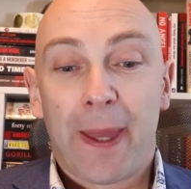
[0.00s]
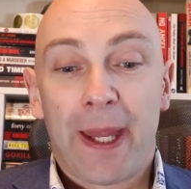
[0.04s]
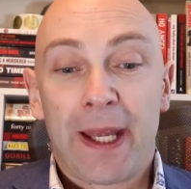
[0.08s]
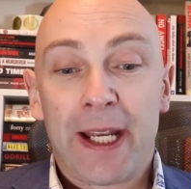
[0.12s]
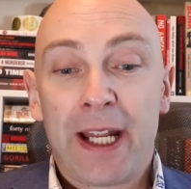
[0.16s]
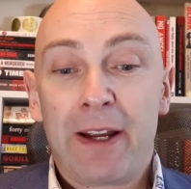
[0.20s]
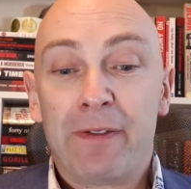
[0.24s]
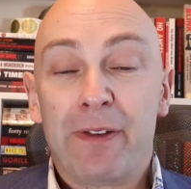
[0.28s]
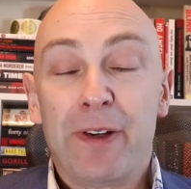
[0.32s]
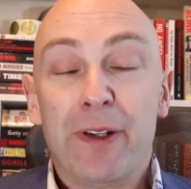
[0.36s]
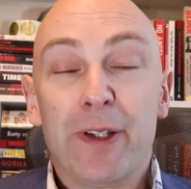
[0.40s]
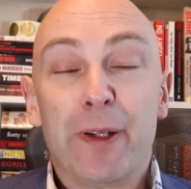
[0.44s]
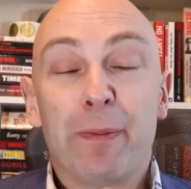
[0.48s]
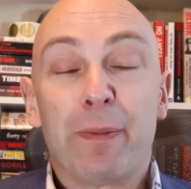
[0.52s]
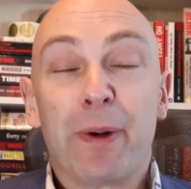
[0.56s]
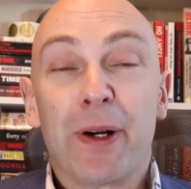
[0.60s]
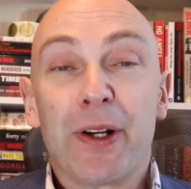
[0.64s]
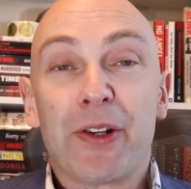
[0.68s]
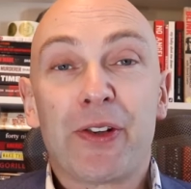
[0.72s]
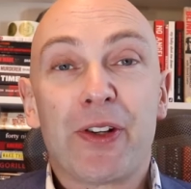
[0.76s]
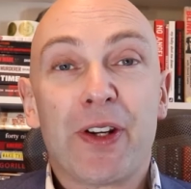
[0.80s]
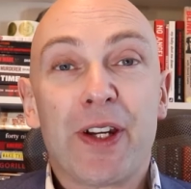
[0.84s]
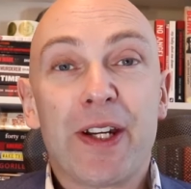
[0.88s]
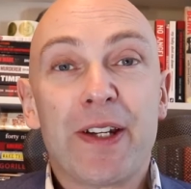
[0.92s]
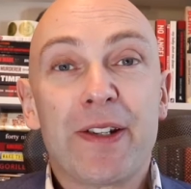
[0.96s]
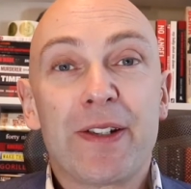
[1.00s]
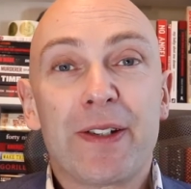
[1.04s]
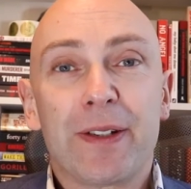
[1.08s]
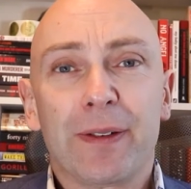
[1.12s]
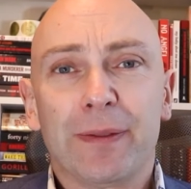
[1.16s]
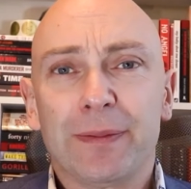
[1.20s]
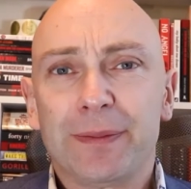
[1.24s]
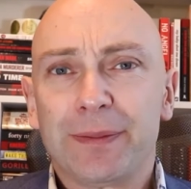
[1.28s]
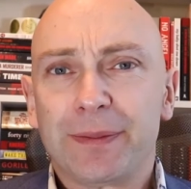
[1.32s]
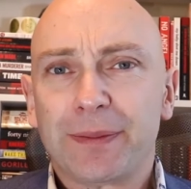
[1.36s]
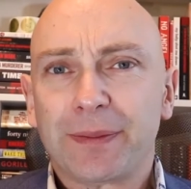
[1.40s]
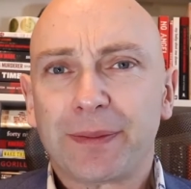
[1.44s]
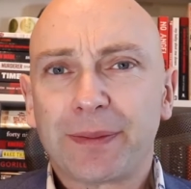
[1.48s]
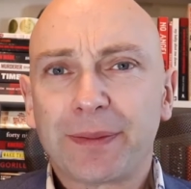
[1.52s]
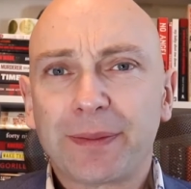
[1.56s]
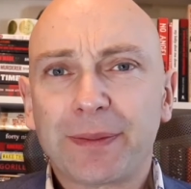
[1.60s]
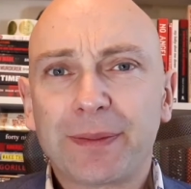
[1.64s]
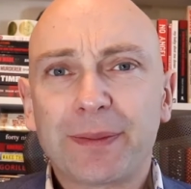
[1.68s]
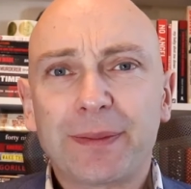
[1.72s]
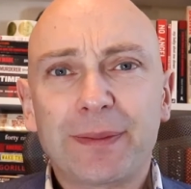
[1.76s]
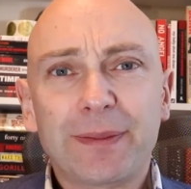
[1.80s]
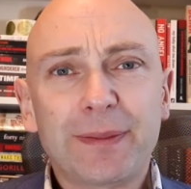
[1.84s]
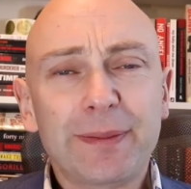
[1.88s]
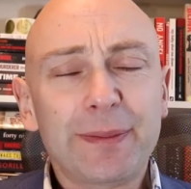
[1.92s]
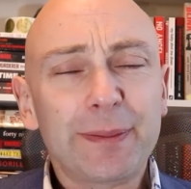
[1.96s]
And I view the Bushes,
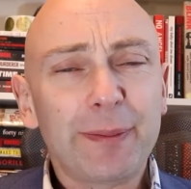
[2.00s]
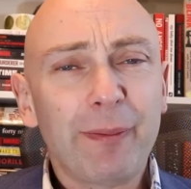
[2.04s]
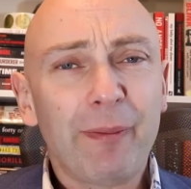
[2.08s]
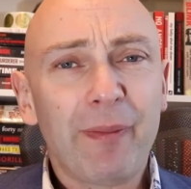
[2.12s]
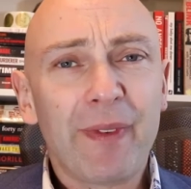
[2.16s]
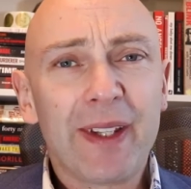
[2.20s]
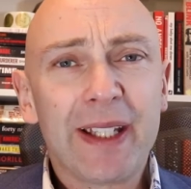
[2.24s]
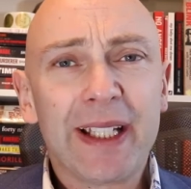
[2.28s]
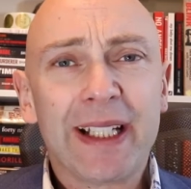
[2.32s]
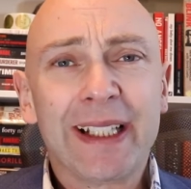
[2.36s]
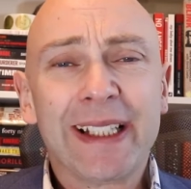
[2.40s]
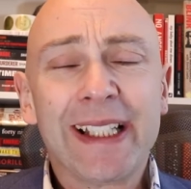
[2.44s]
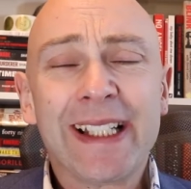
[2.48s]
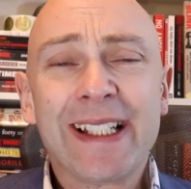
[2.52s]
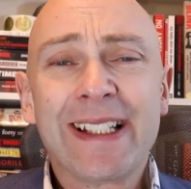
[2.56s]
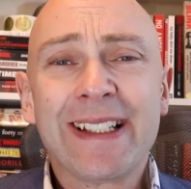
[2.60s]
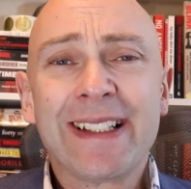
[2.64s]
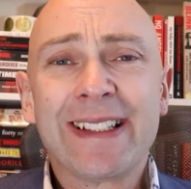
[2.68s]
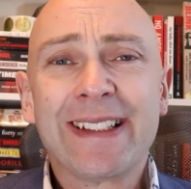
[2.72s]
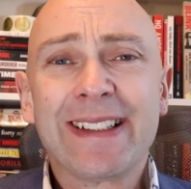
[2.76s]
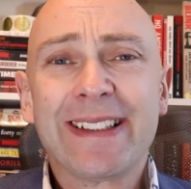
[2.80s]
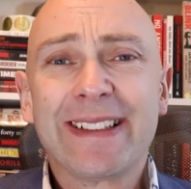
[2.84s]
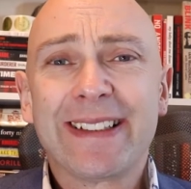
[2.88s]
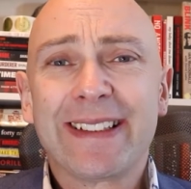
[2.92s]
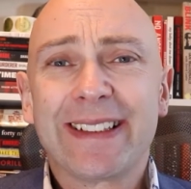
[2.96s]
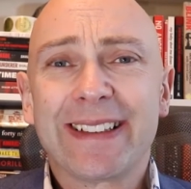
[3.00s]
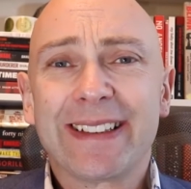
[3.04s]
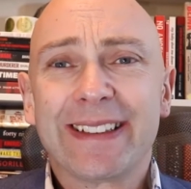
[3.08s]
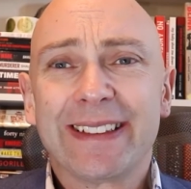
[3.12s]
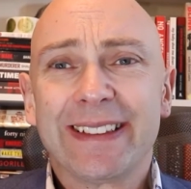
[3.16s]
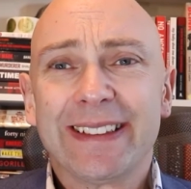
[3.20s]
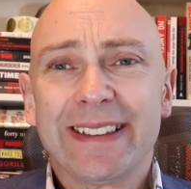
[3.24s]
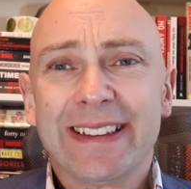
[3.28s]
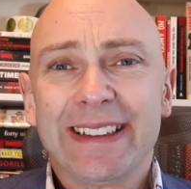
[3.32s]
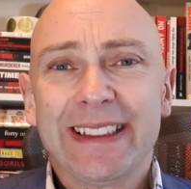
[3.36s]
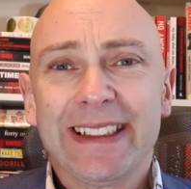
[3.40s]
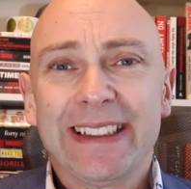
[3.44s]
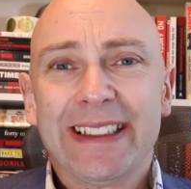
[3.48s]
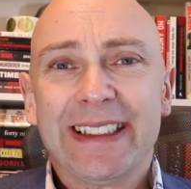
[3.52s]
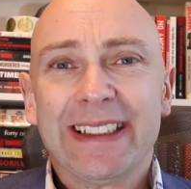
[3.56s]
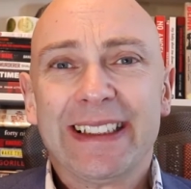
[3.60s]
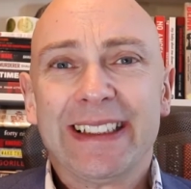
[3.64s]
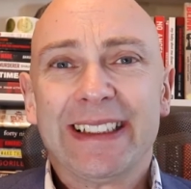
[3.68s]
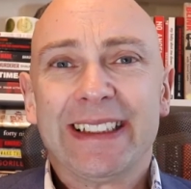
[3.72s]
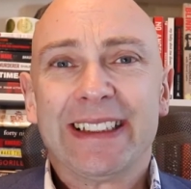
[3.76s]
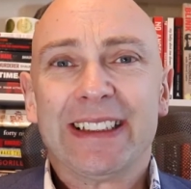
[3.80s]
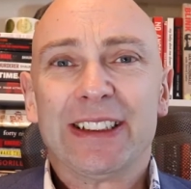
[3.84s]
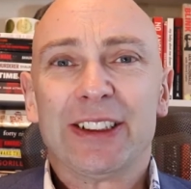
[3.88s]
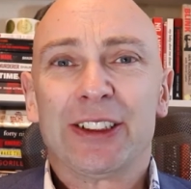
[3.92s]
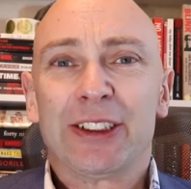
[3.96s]
Clintons,
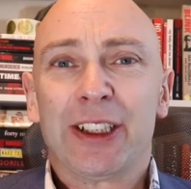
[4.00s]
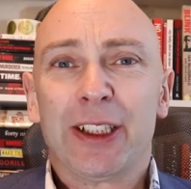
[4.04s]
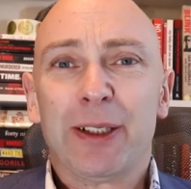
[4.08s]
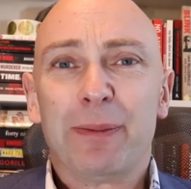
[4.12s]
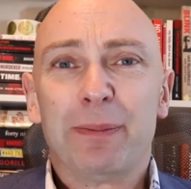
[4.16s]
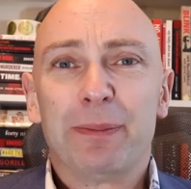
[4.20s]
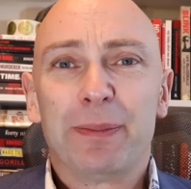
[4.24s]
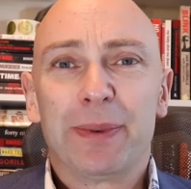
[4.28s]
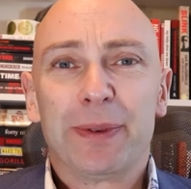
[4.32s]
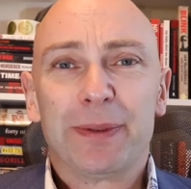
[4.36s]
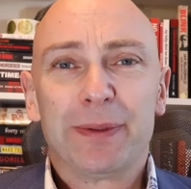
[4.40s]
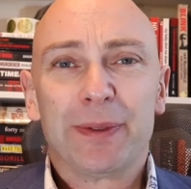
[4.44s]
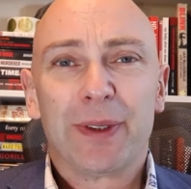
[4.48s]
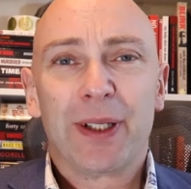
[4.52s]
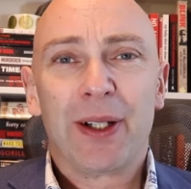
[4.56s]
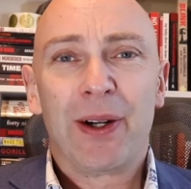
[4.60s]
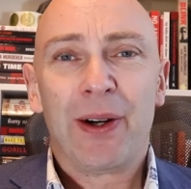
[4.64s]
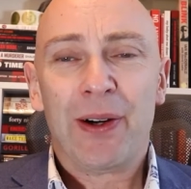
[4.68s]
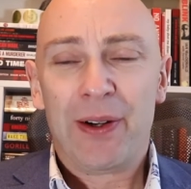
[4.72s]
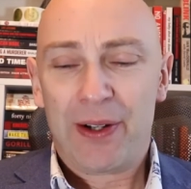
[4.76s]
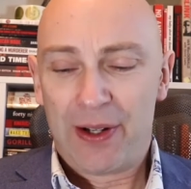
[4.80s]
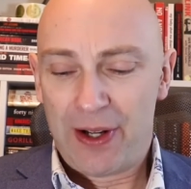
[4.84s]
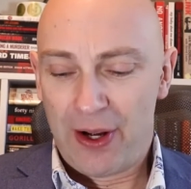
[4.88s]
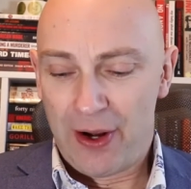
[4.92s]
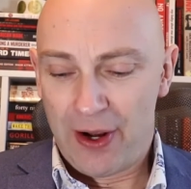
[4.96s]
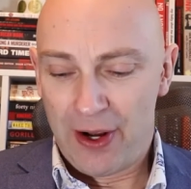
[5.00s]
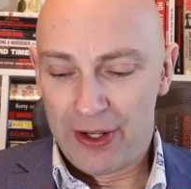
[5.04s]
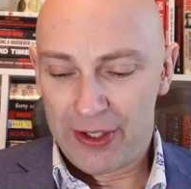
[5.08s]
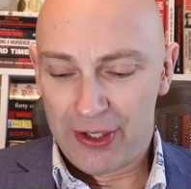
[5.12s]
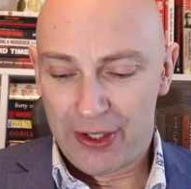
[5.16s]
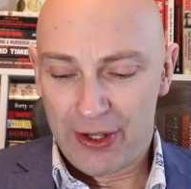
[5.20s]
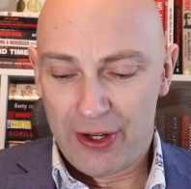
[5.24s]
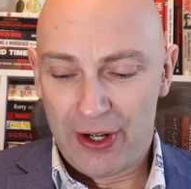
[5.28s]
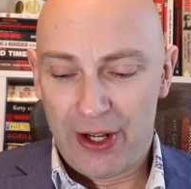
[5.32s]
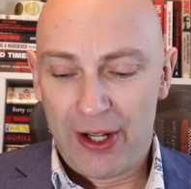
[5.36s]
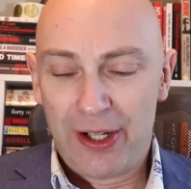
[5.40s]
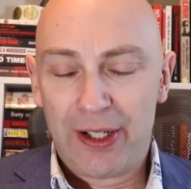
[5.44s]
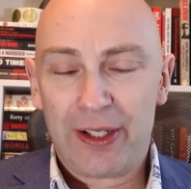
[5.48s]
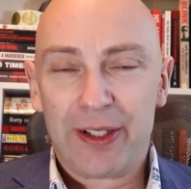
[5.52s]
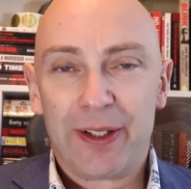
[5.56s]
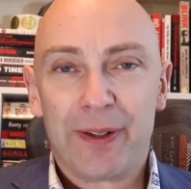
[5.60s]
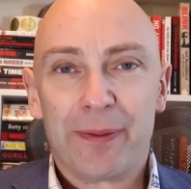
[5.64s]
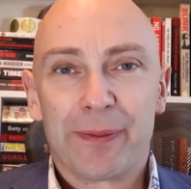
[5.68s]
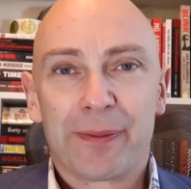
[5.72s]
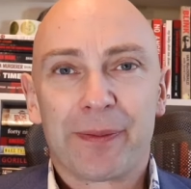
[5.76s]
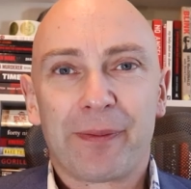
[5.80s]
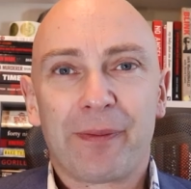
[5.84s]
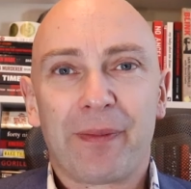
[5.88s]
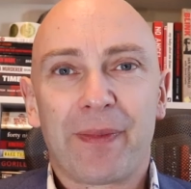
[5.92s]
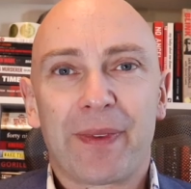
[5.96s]
Trump as
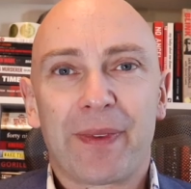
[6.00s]
all